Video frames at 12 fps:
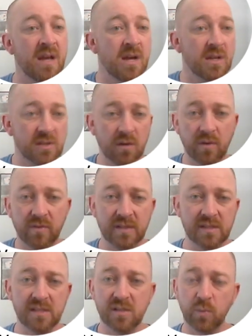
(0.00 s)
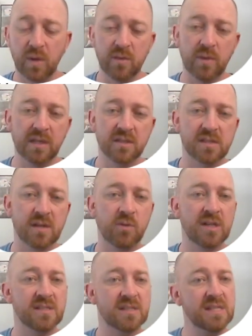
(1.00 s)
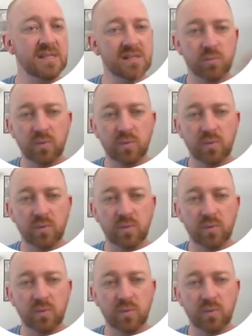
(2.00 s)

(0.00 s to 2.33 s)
So this is the way that we can summarize this.